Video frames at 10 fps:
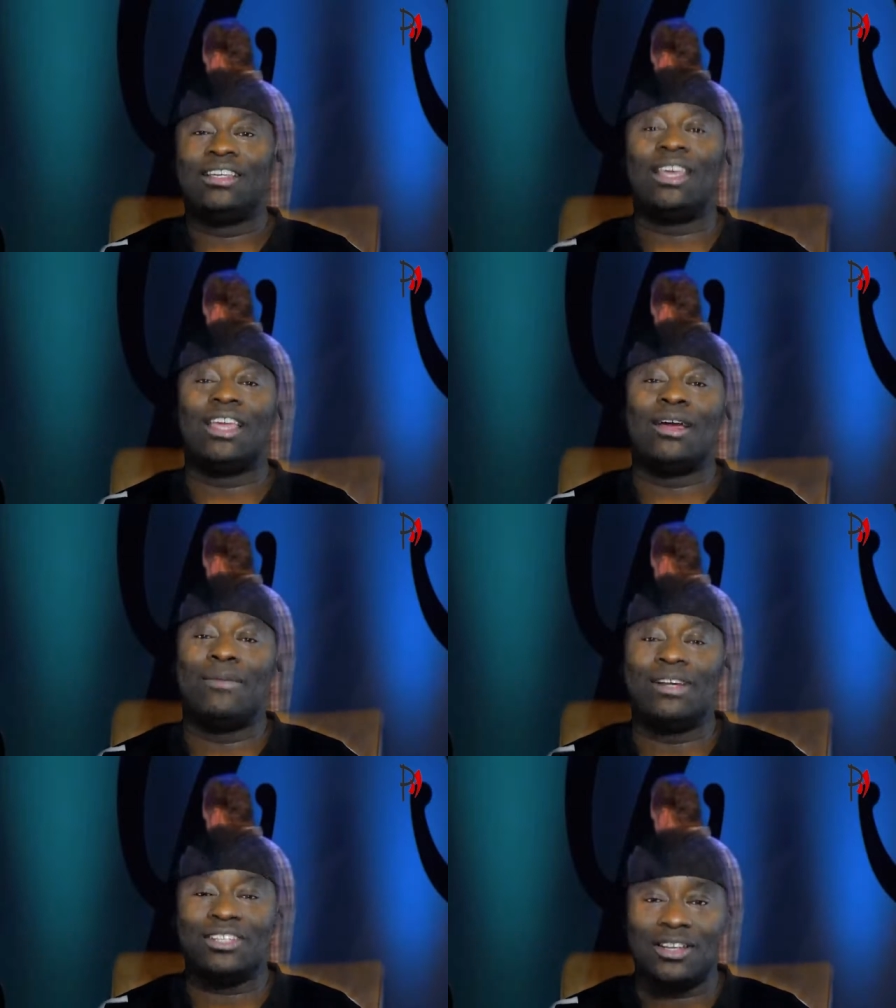taking a
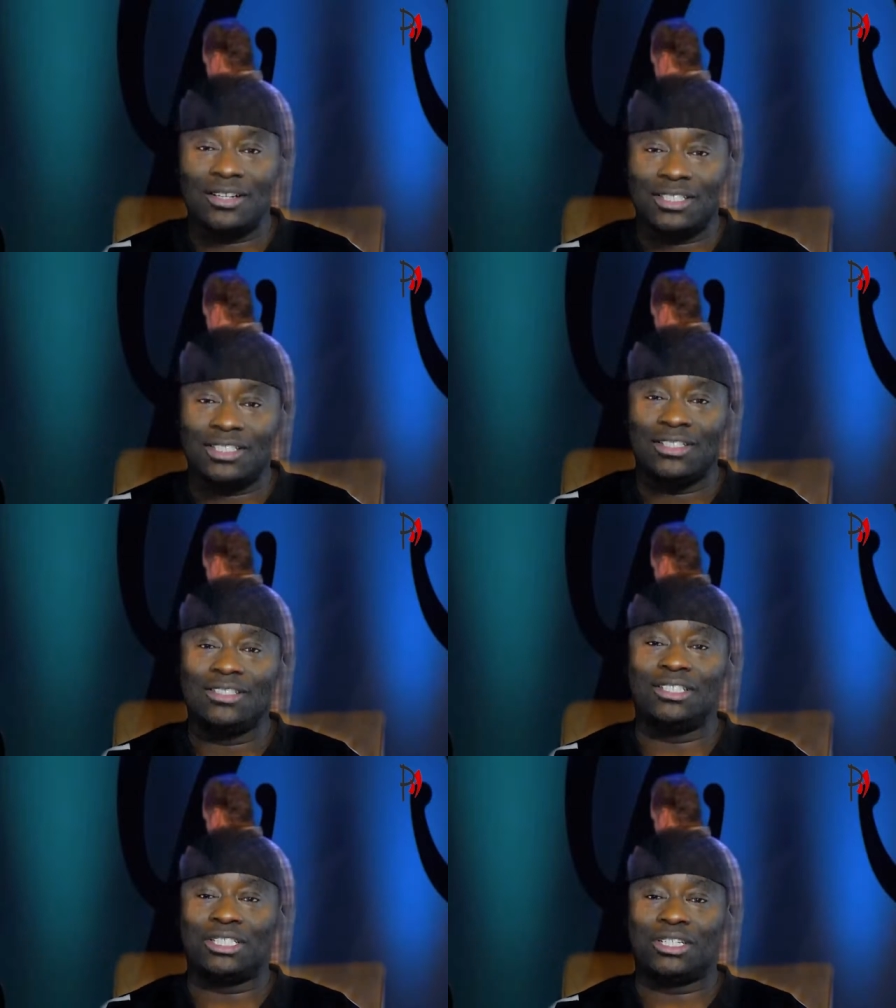muscular
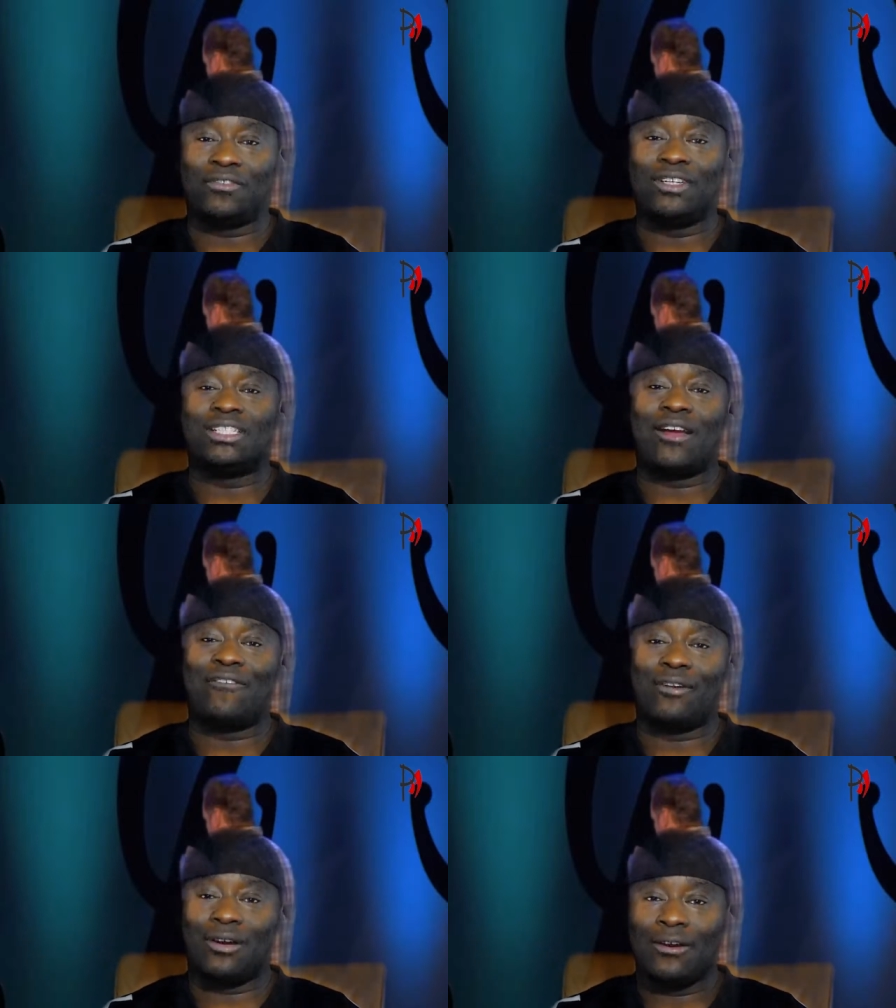dystrophy
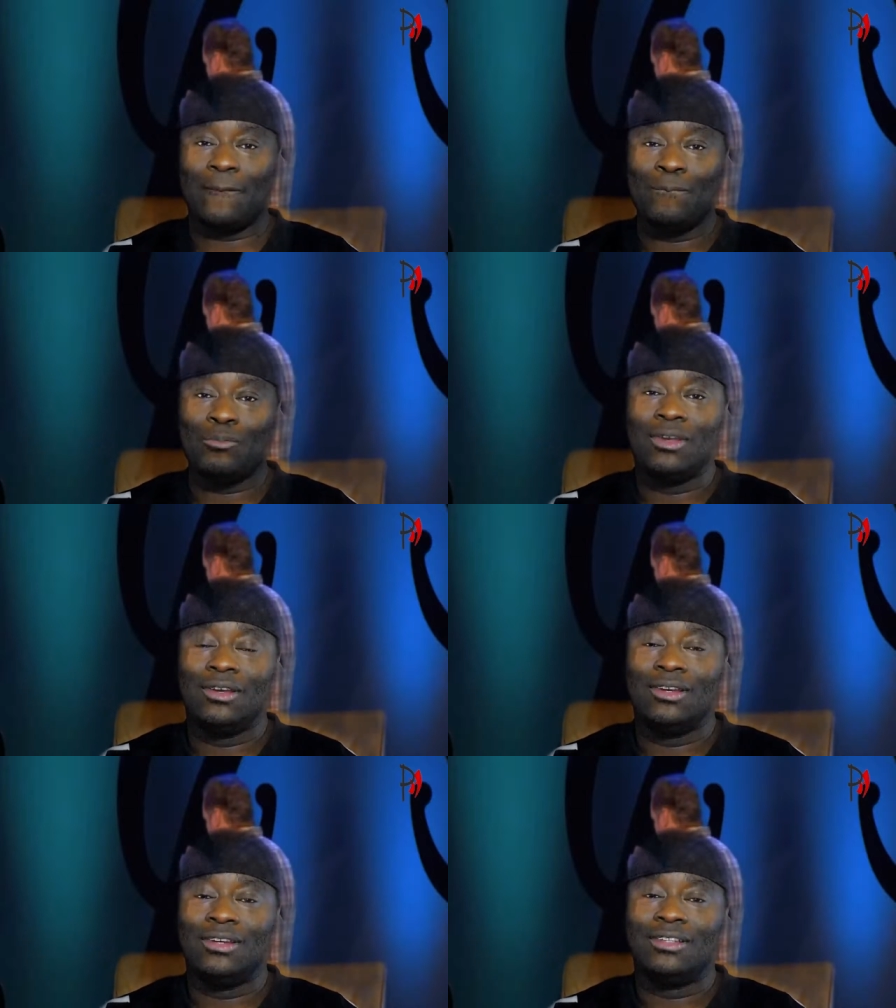sufferer
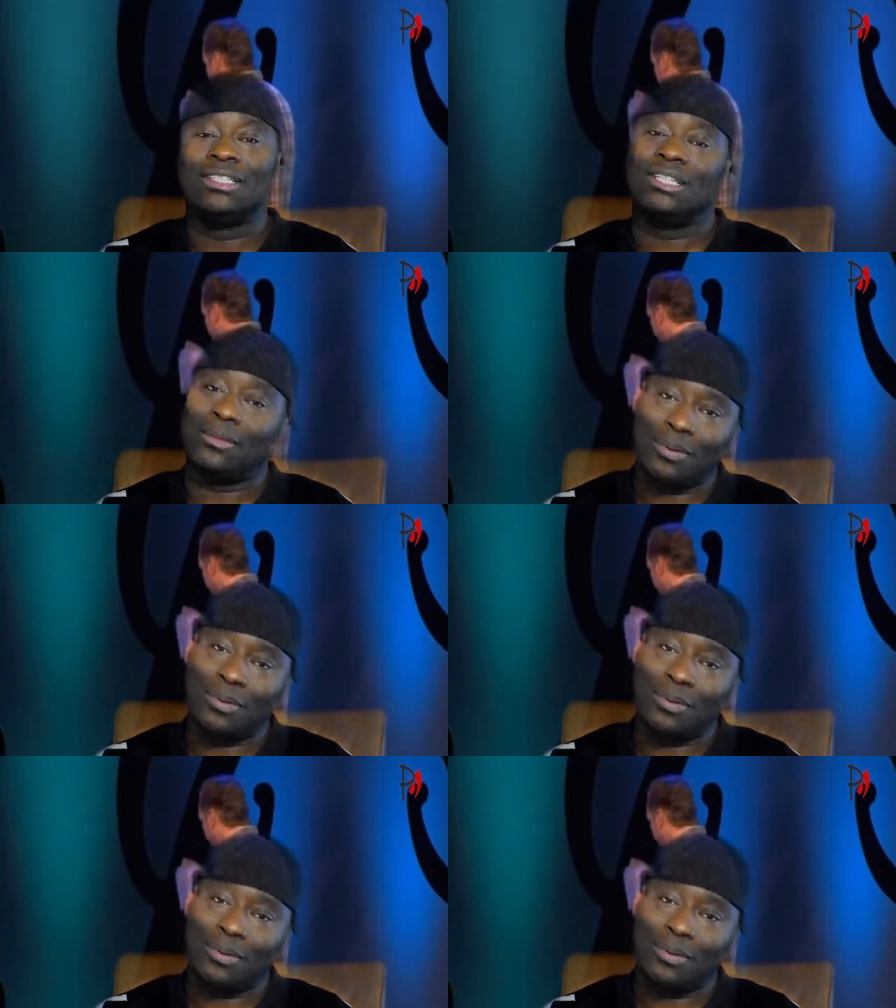to see a